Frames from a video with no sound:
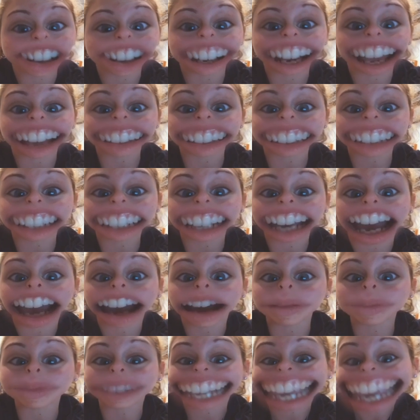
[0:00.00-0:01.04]
it doesn't
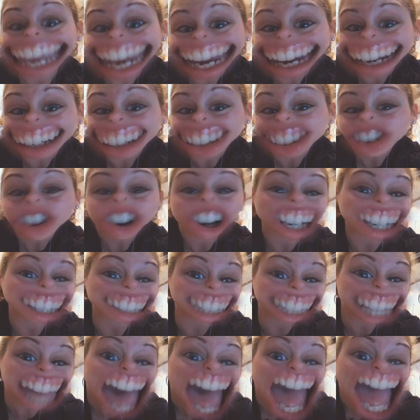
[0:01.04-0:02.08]
come kinked or
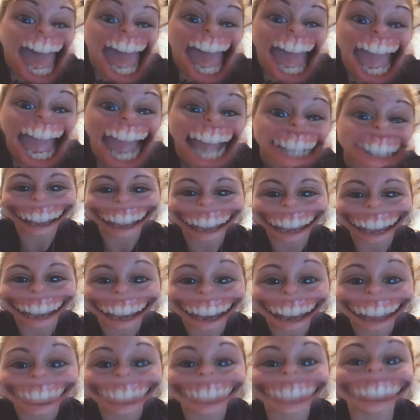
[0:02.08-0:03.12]
dislodged.
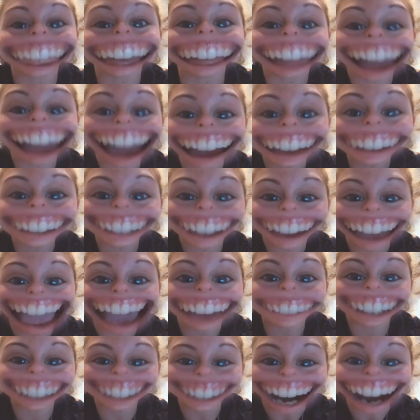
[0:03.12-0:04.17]
They'll also
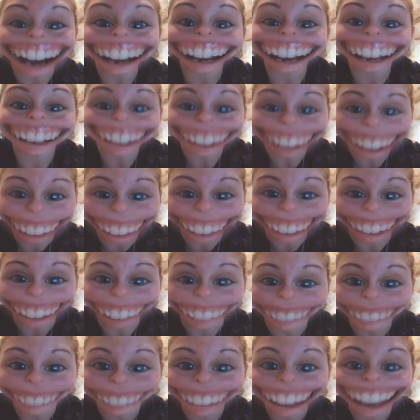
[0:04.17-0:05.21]
have a drainage
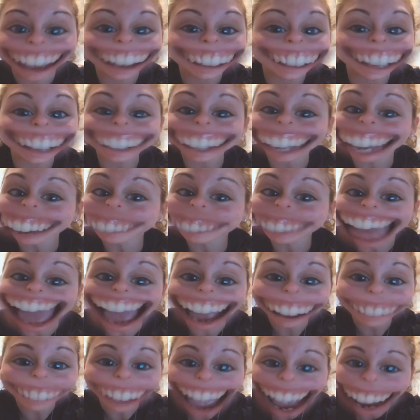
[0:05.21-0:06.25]
system. Just keep
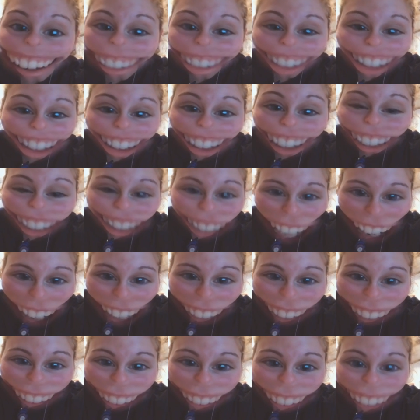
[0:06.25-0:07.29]
that fastened to their
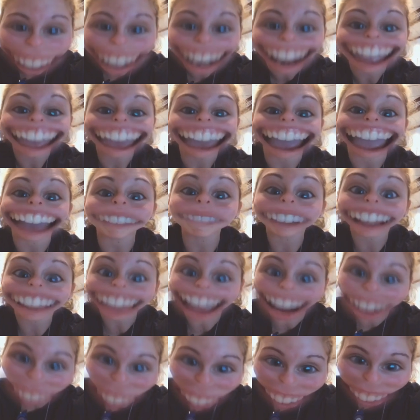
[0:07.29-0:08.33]
shirt and
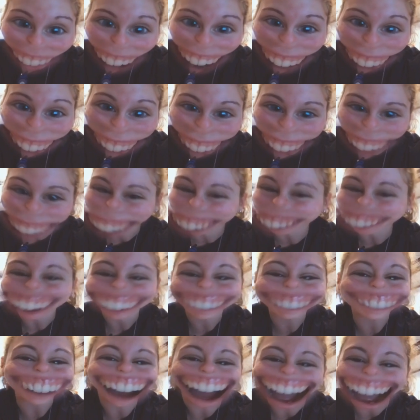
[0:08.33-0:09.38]
below the waist and you'll
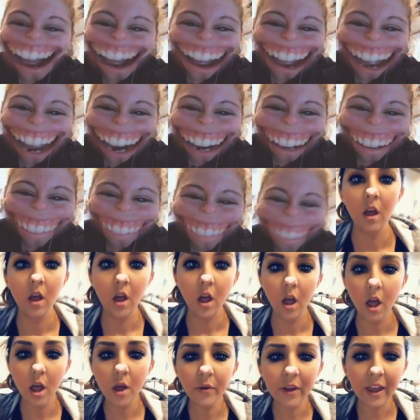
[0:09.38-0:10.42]
be fine.
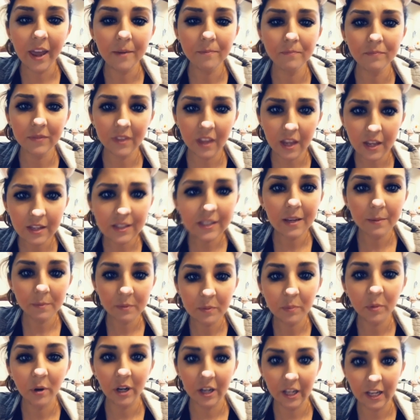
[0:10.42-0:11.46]
Okay, that
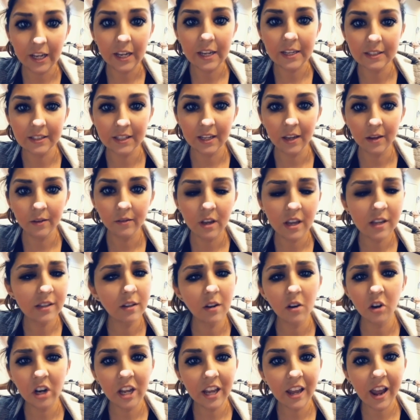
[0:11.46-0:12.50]
seems pretty easy. Is
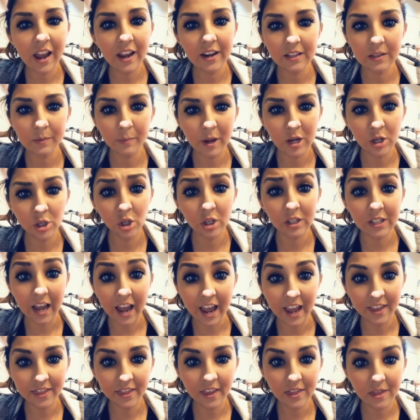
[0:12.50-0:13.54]
there any kind of special
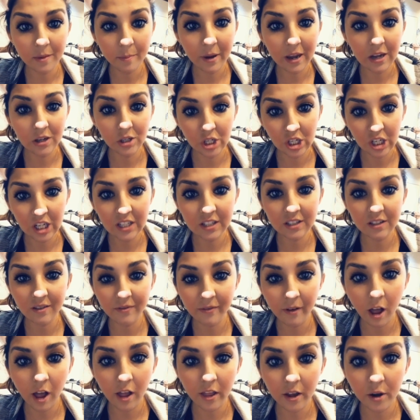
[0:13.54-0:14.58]
diet that the patient needs
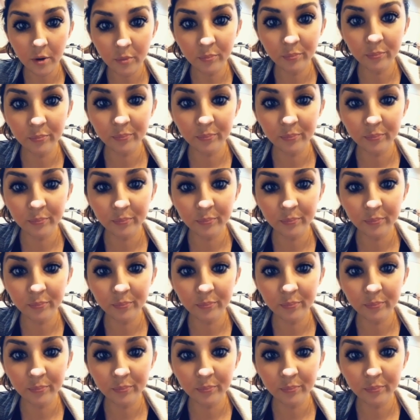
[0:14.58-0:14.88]
to follow?